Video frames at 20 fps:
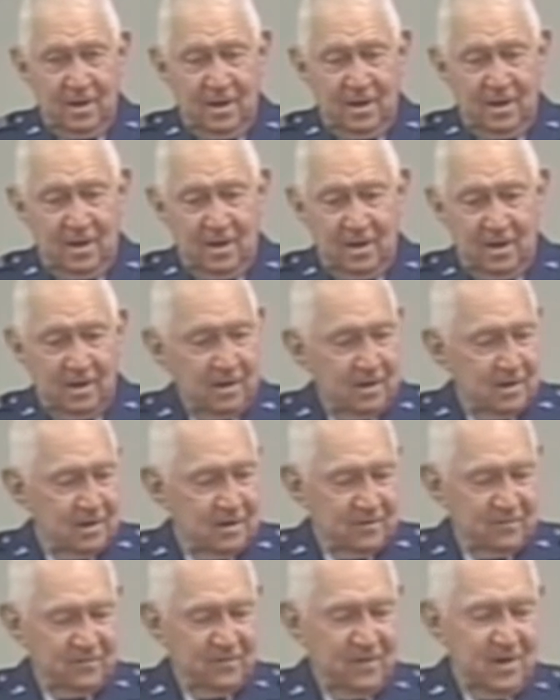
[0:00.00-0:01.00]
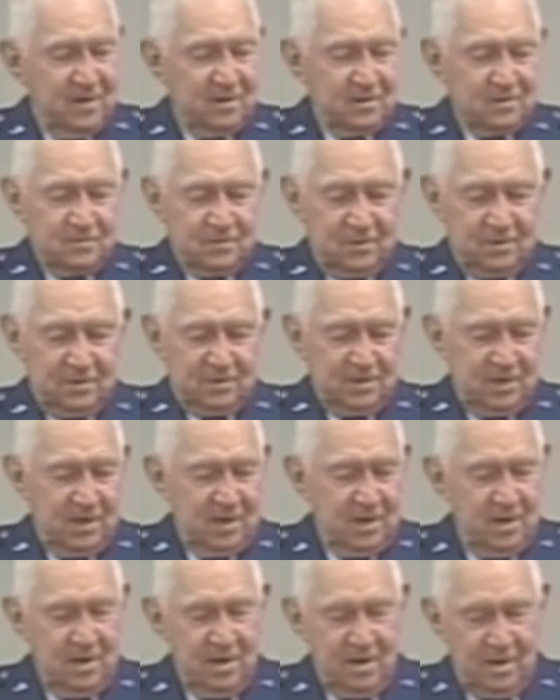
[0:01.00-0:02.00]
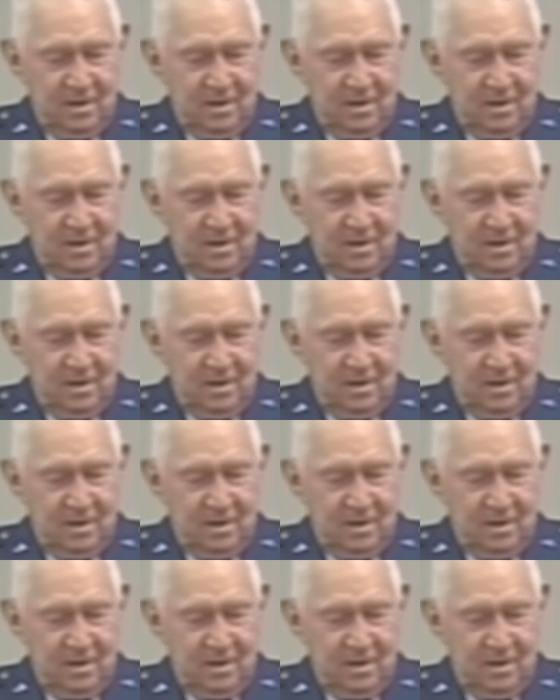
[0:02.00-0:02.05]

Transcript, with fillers: And his fingers were extended.